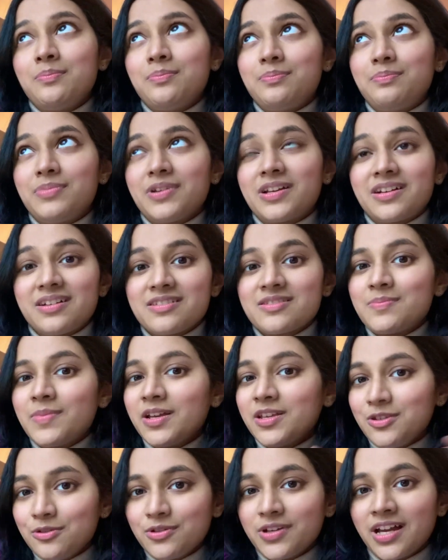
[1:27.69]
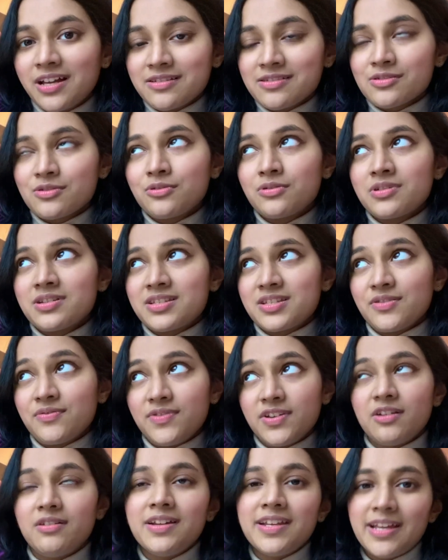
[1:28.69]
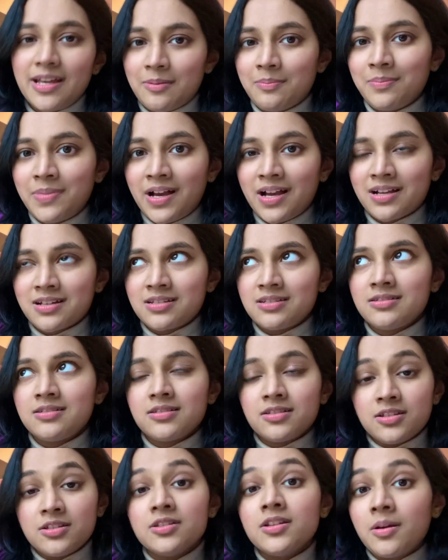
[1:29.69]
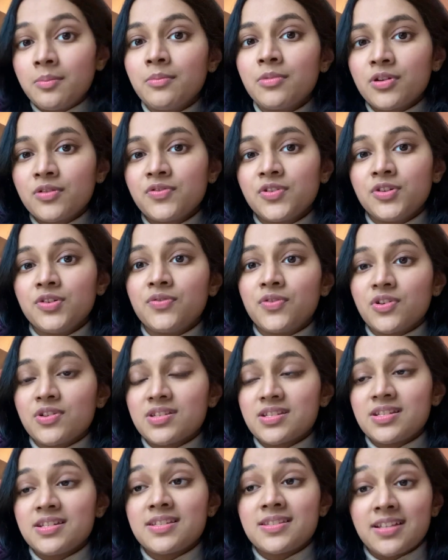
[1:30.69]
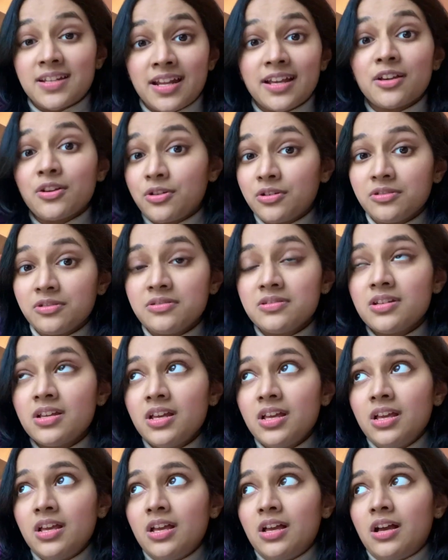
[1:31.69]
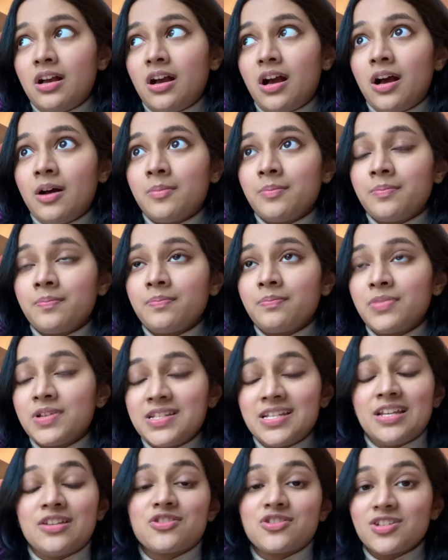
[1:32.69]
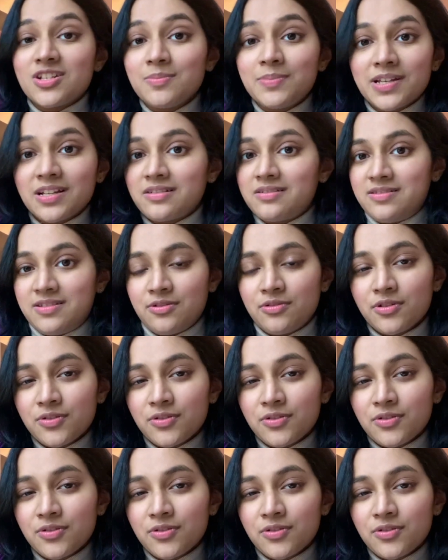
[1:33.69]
because my UCAT score severely impacted the number of universities that I could potentially be considered